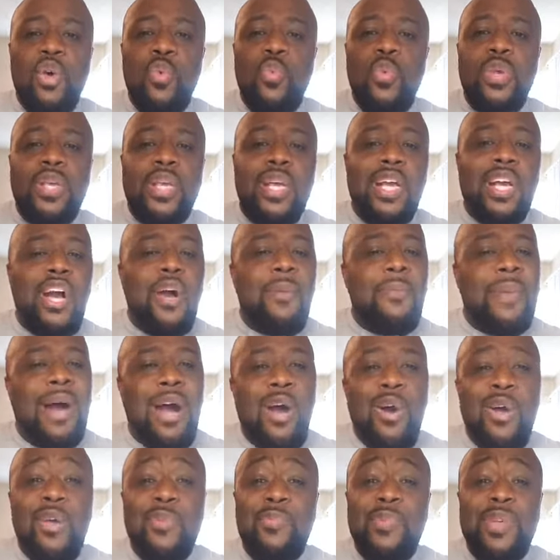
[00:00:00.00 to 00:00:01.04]
We can come
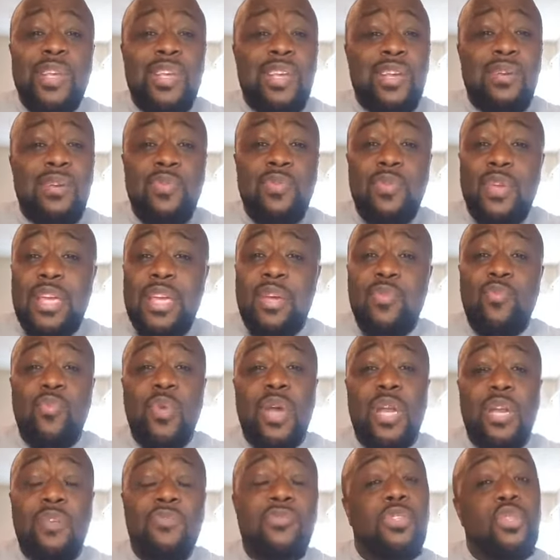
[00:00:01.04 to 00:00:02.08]
out and we can get
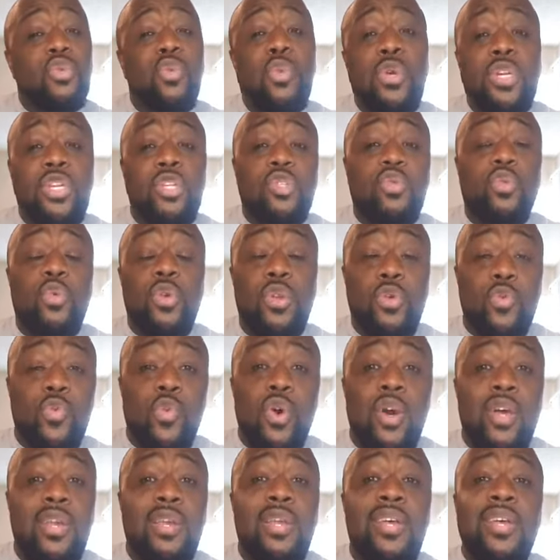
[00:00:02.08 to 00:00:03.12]
ready for
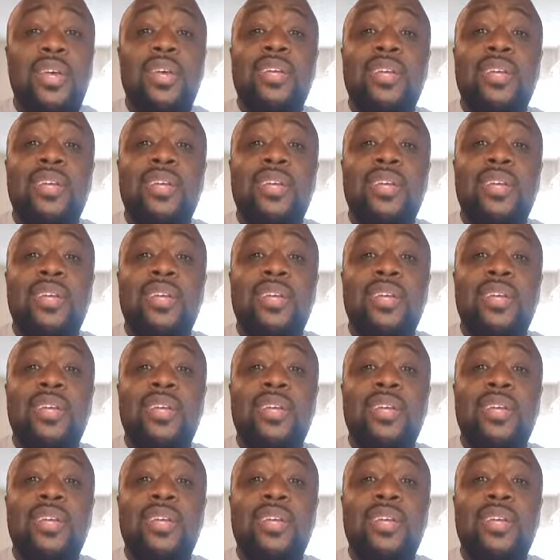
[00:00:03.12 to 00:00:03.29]
2021